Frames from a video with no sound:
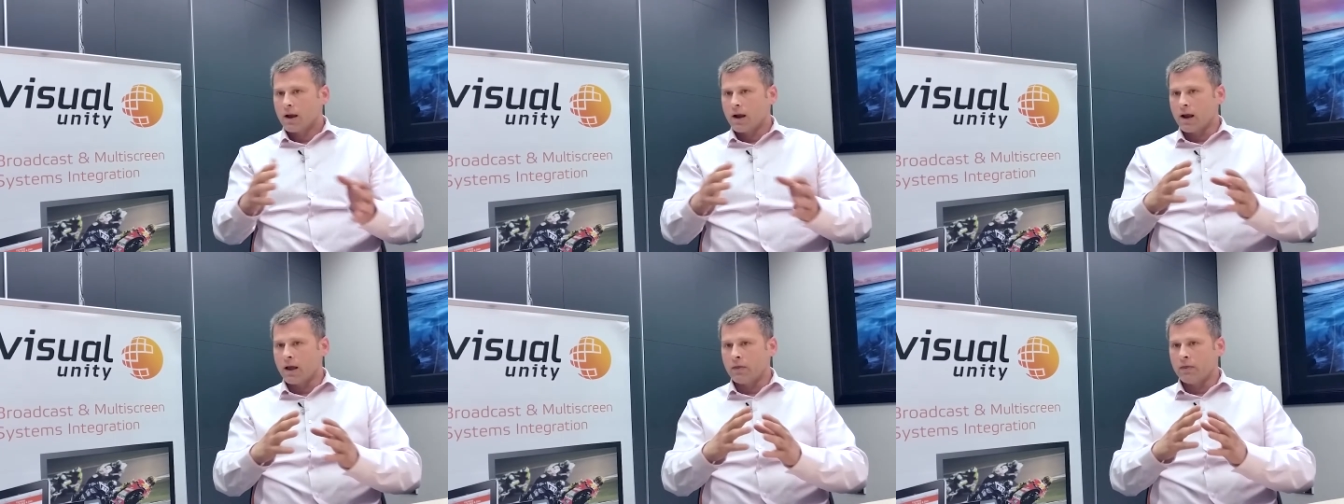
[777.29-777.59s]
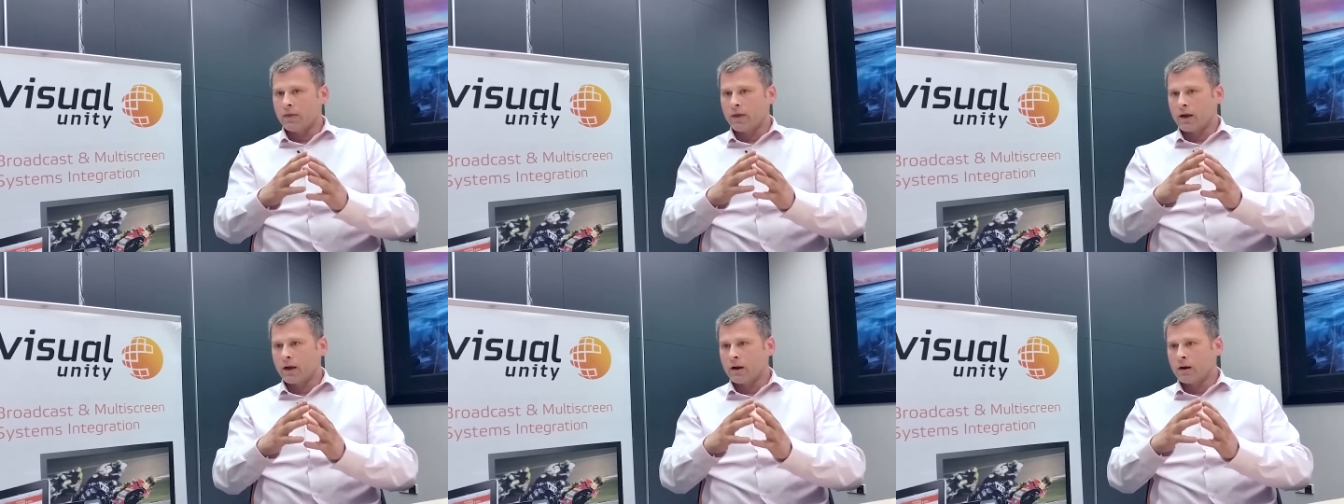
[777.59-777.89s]

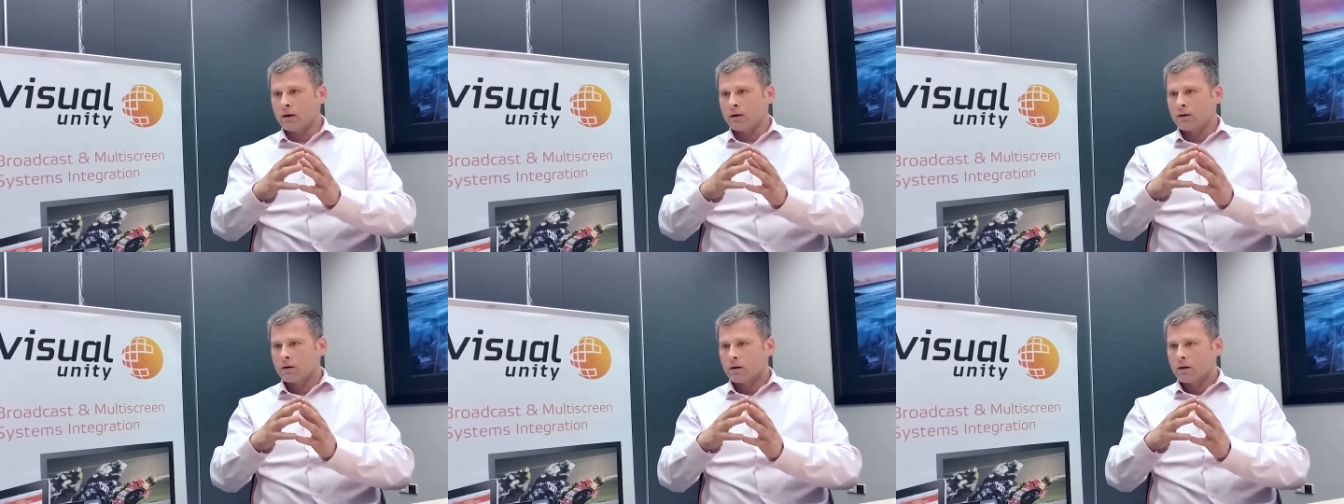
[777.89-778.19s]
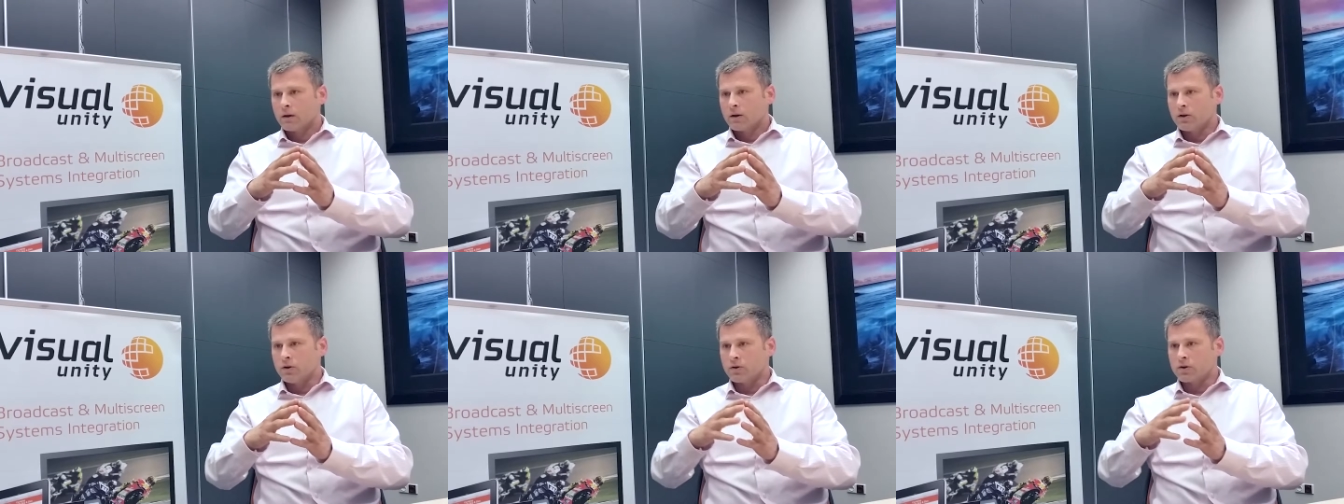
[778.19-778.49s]
and then
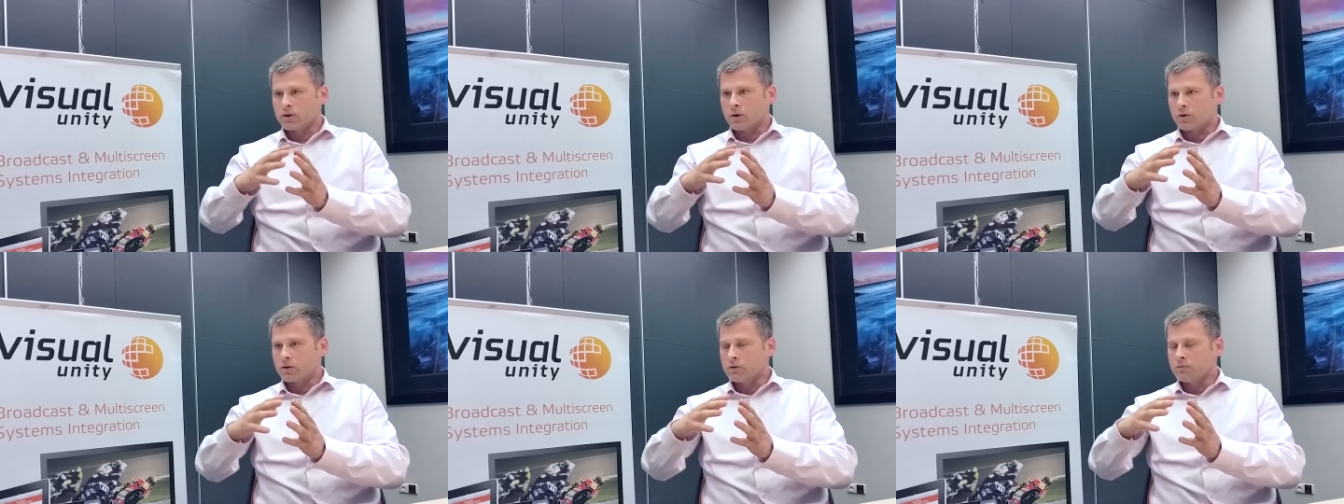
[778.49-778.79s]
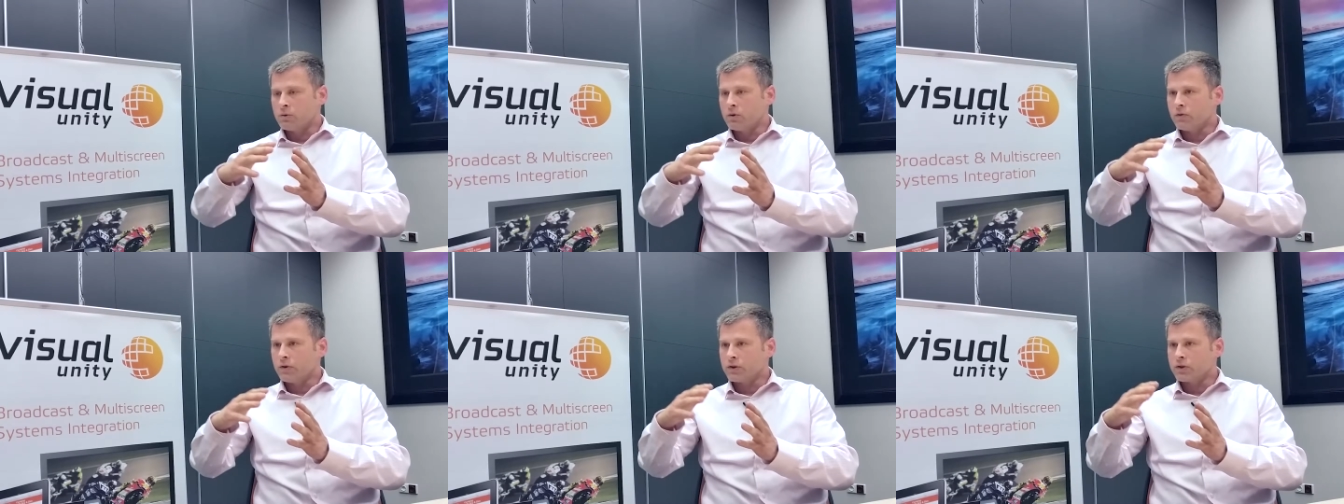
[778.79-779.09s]
you start to
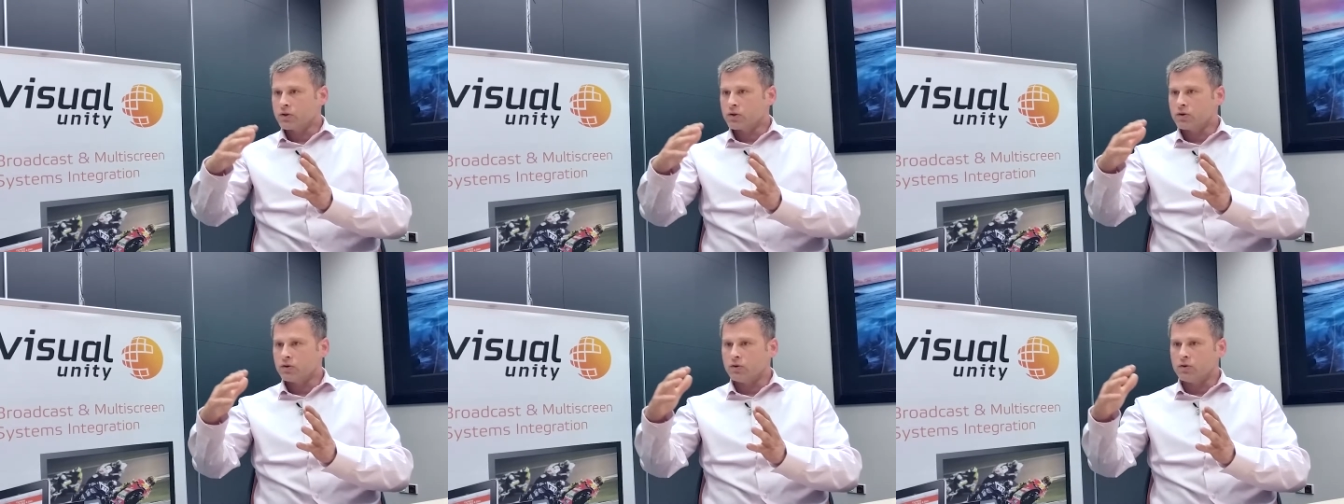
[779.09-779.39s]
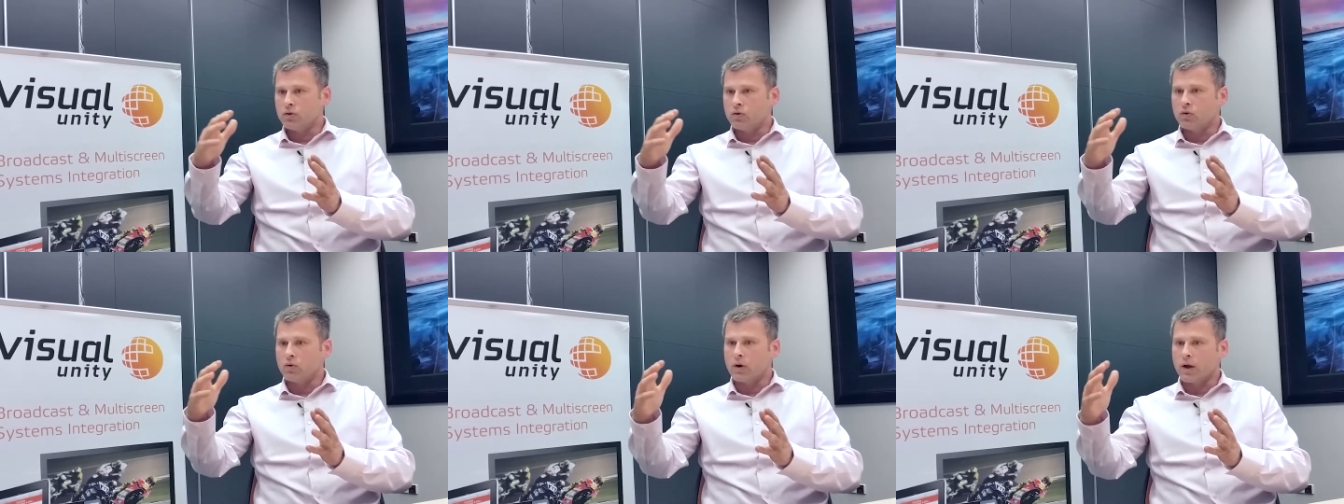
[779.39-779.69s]
move
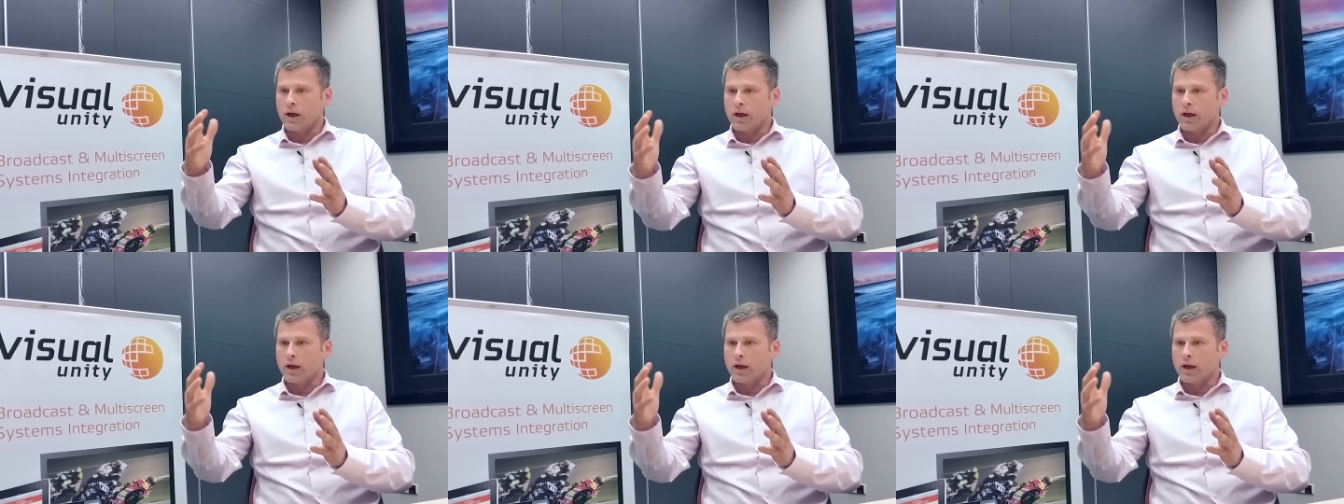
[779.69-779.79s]
into